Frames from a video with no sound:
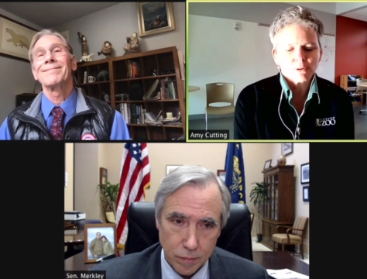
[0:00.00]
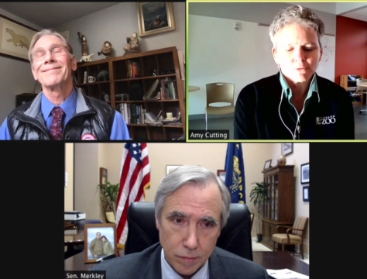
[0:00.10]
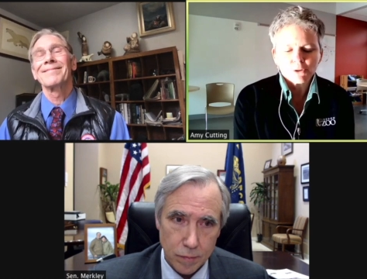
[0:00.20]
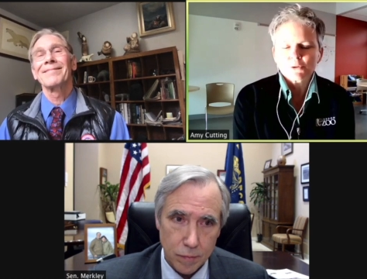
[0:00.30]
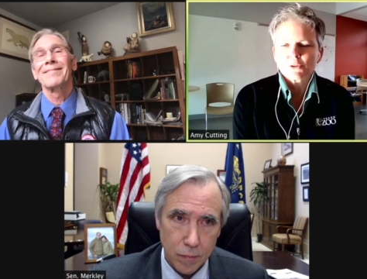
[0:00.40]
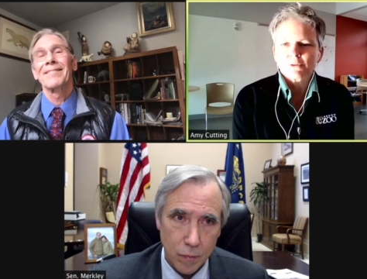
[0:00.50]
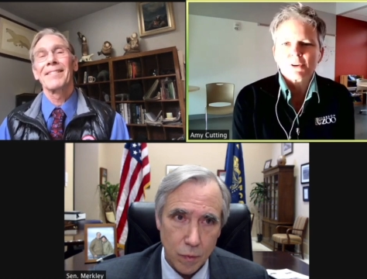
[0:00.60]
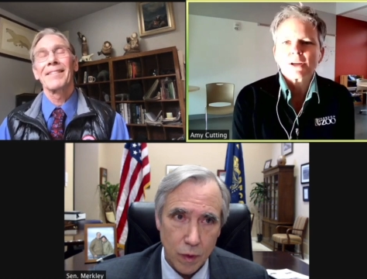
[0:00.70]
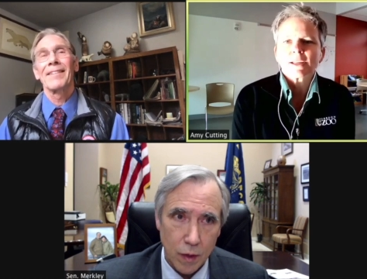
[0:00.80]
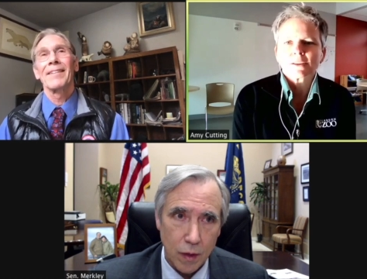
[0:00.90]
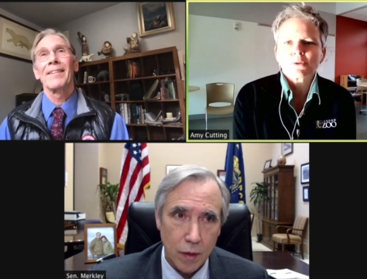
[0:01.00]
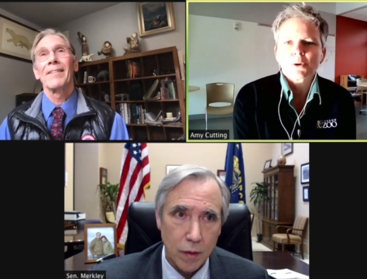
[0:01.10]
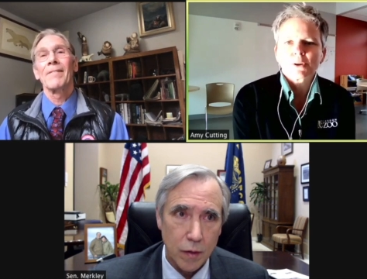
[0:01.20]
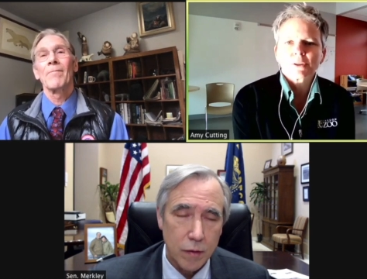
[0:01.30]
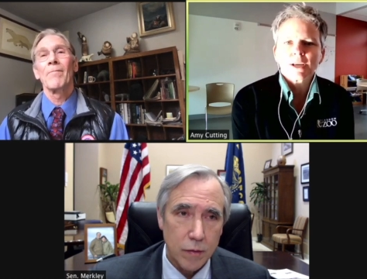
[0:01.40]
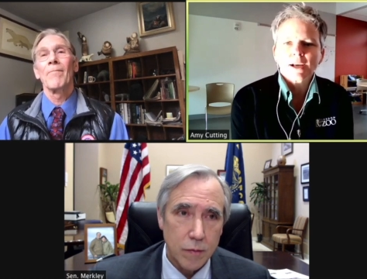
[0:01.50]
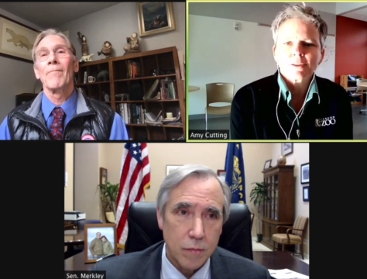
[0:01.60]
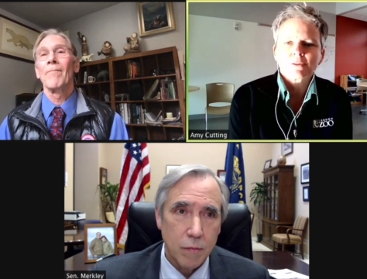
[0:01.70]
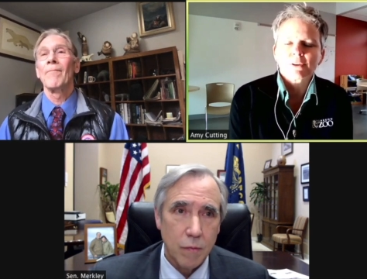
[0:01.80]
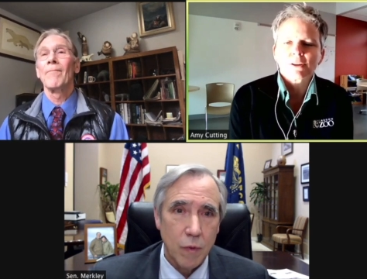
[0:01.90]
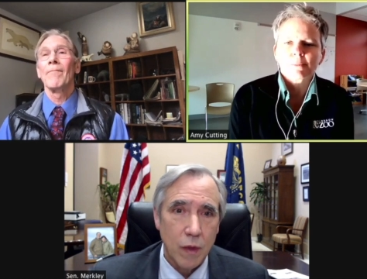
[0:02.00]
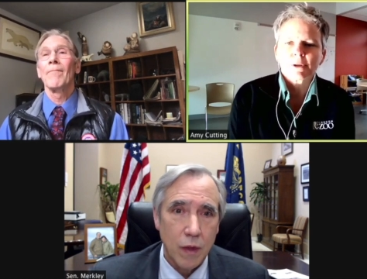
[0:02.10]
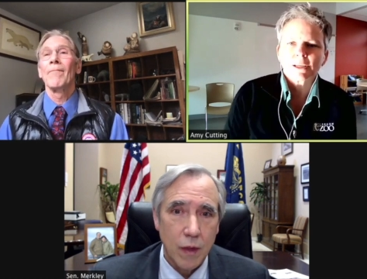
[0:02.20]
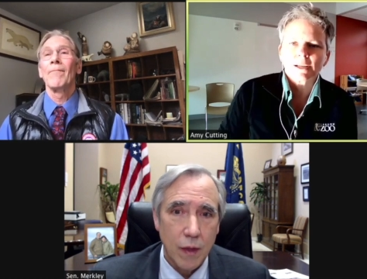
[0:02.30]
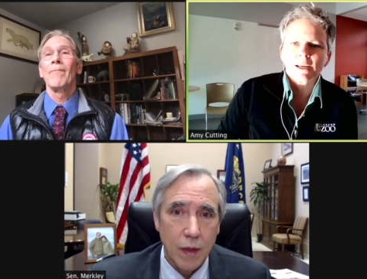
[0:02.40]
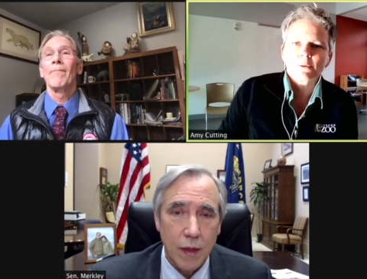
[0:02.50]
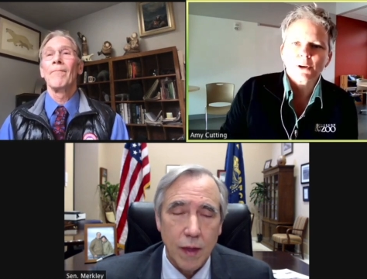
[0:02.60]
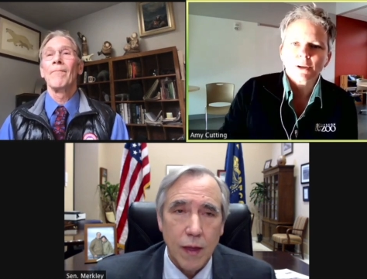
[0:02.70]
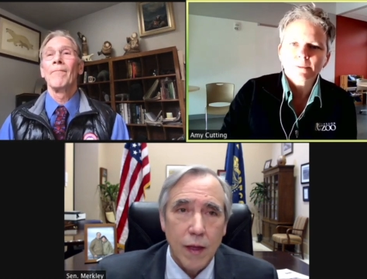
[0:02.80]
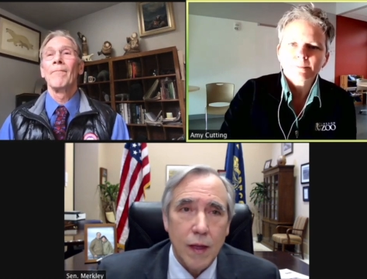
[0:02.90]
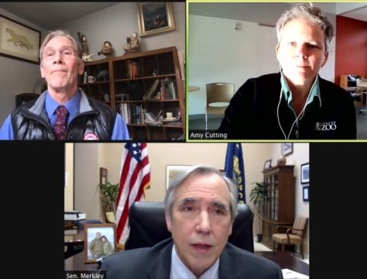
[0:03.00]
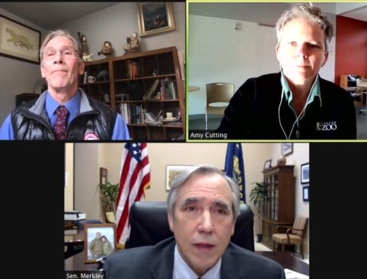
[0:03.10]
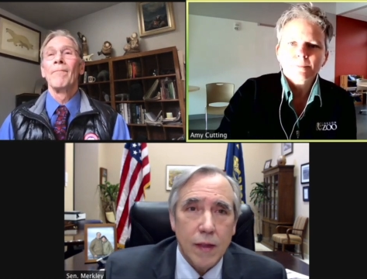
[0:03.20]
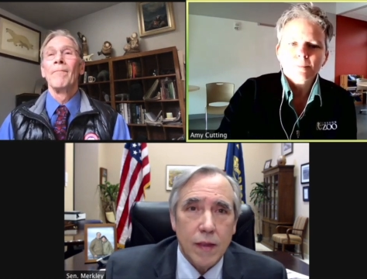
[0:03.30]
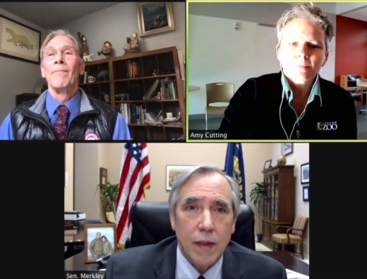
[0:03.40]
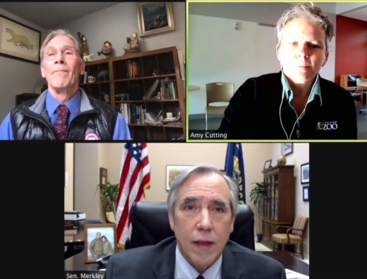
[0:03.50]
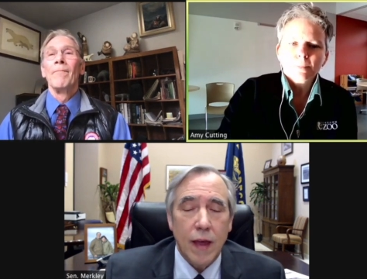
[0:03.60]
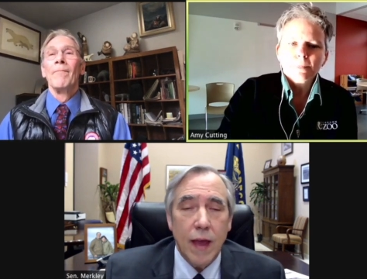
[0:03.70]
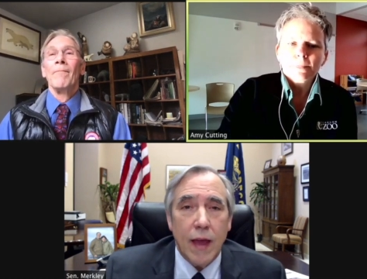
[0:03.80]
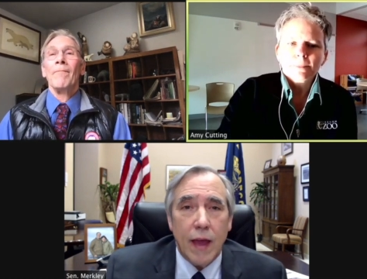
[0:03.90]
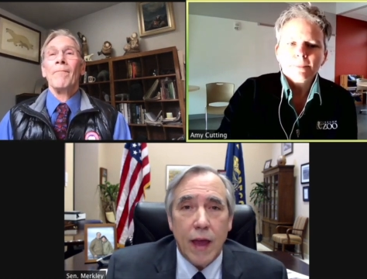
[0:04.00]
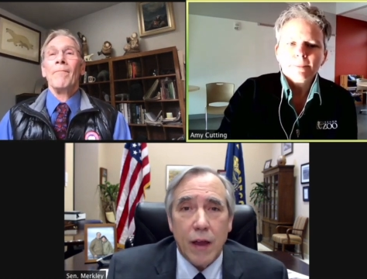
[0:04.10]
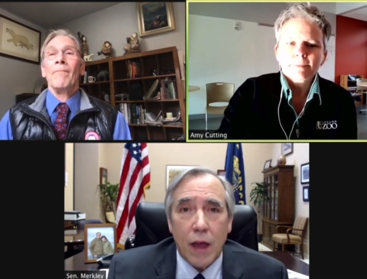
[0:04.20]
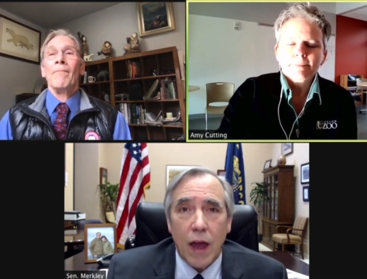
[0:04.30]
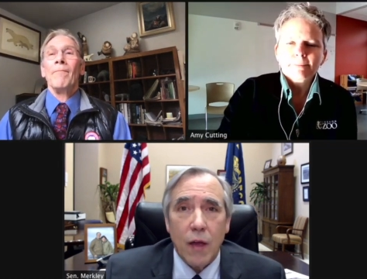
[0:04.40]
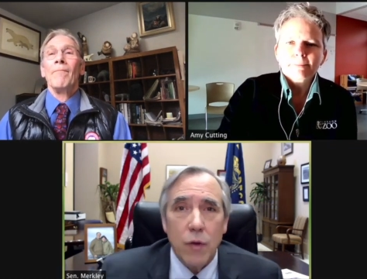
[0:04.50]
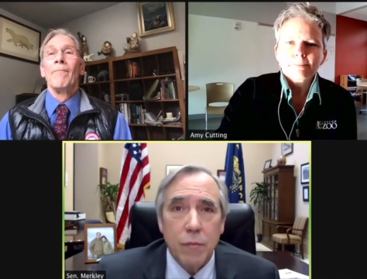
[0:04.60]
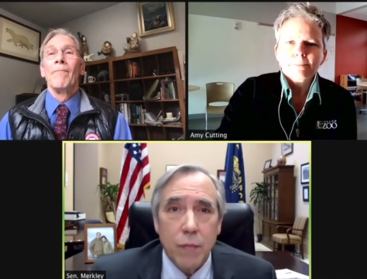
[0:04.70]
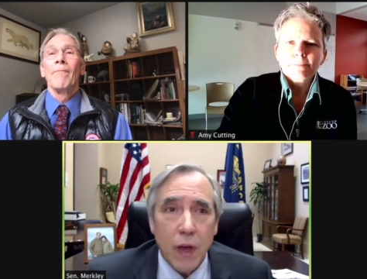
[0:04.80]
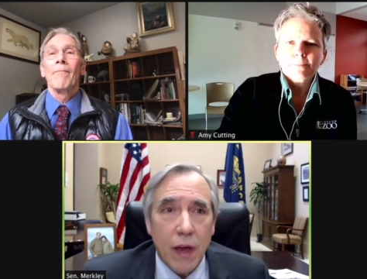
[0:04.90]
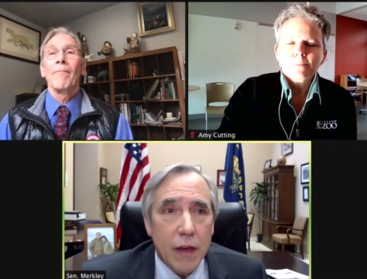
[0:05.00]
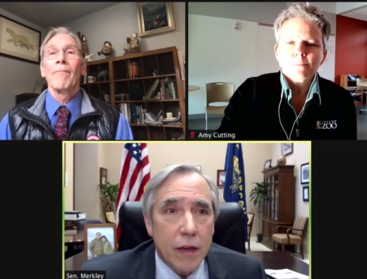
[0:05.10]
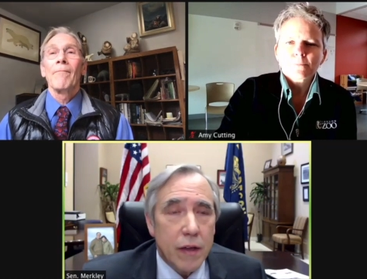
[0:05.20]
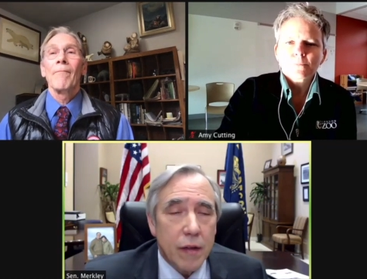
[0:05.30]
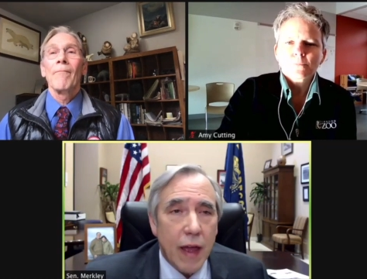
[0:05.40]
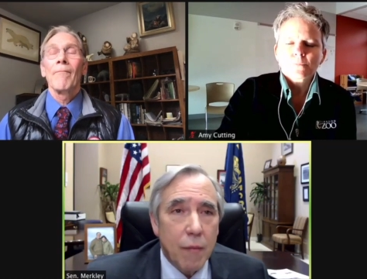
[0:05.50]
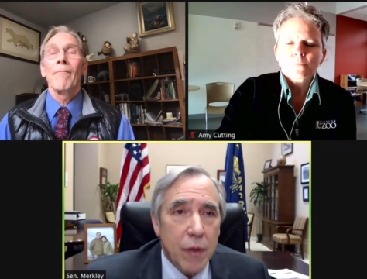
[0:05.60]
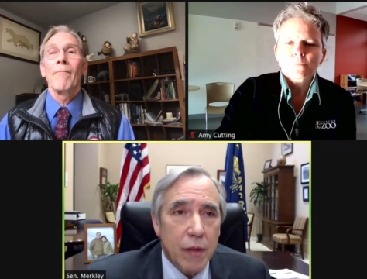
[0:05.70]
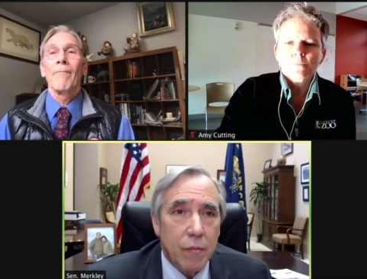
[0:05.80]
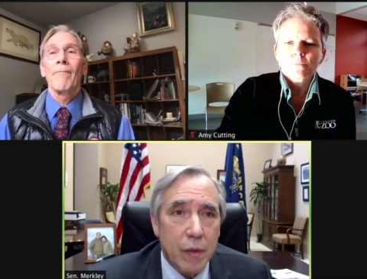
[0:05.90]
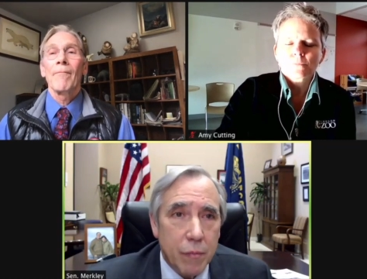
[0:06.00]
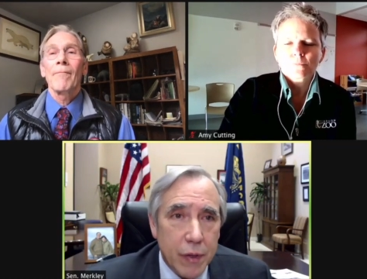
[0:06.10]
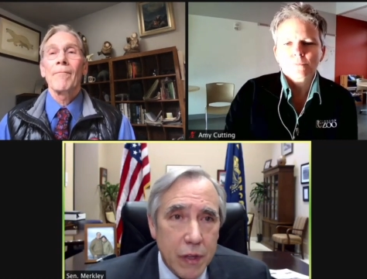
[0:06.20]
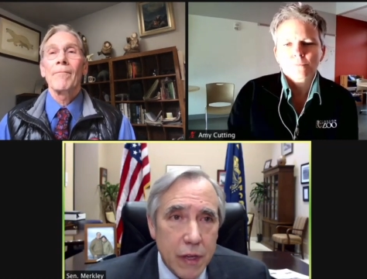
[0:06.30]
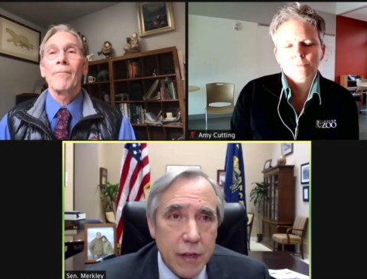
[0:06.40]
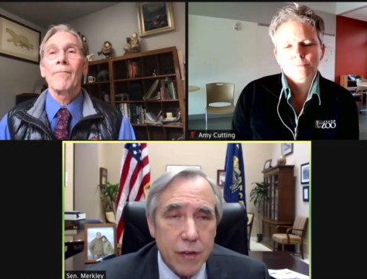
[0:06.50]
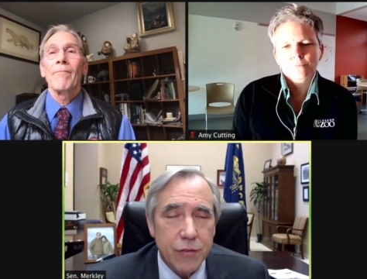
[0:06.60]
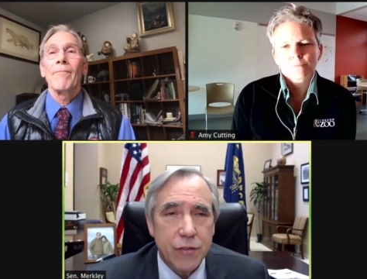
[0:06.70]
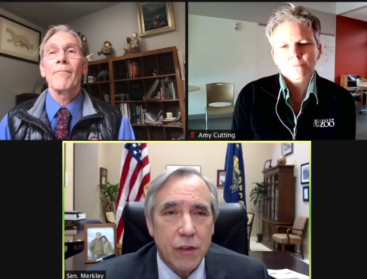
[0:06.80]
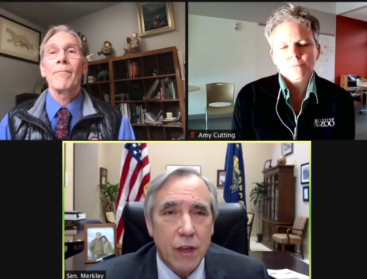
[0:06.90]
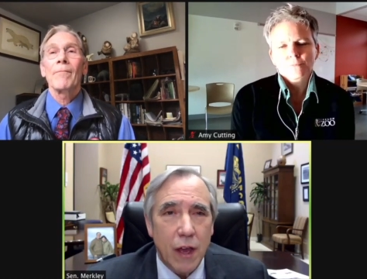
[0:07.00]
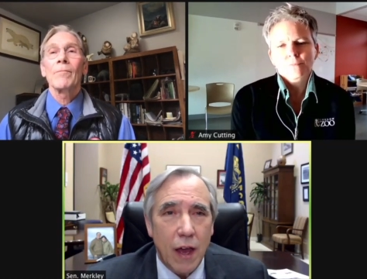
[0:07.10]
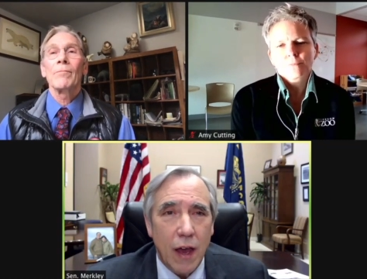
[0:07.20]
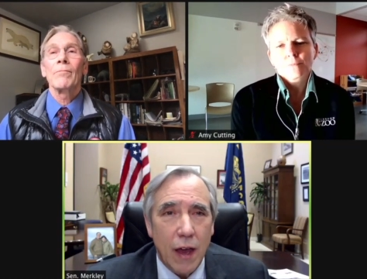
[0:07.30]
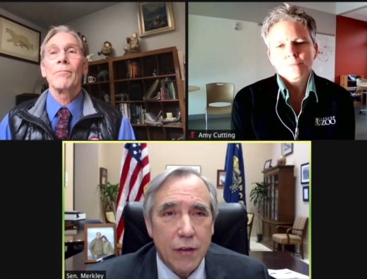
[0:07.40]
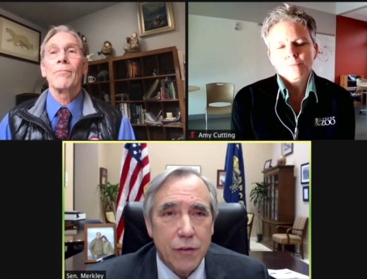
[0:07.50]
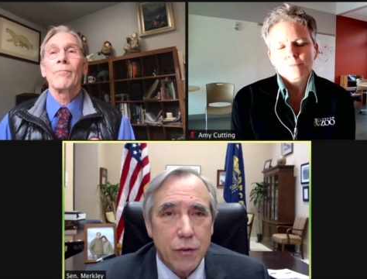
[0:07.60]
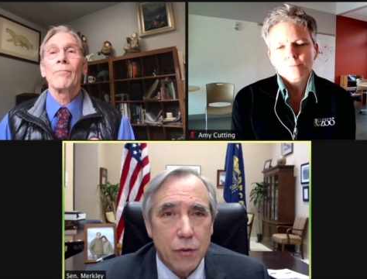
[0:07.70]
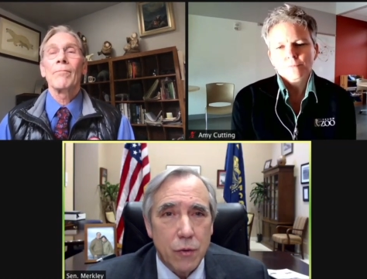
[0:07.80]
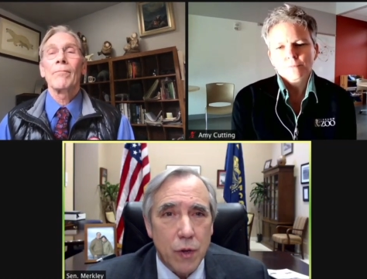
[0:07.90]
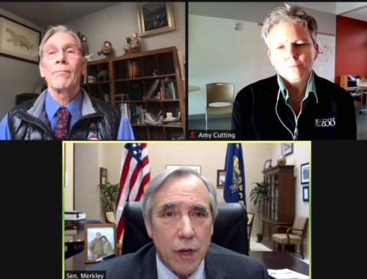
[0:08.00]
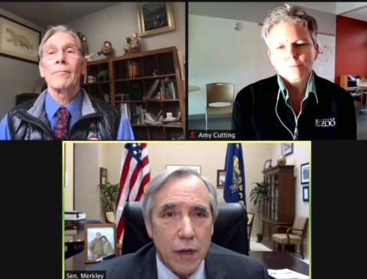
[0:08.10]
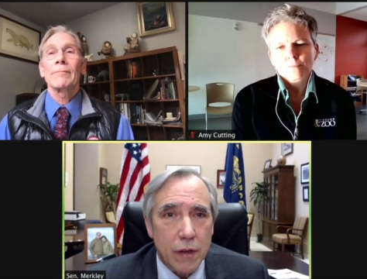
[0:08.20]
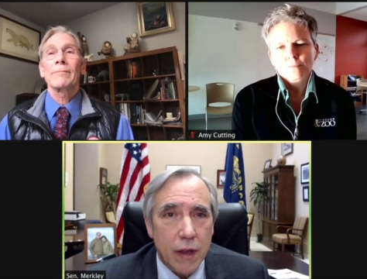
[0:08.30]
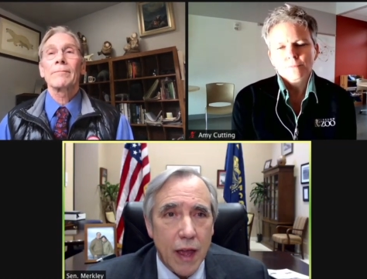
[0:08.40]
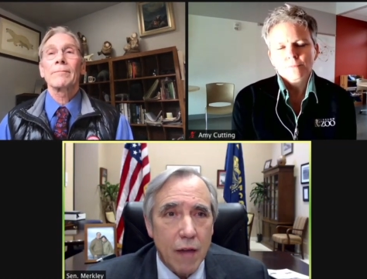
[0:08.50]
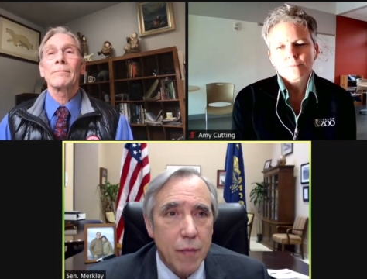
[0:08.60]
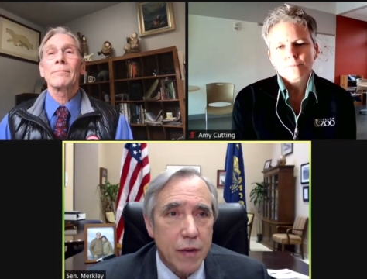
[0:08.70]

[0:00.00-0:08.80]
Speaker 1: refused to finance oil and gas development in ANWR.
Speaker 2: Anna, I would uh, be, be pleased uh, to uh, have my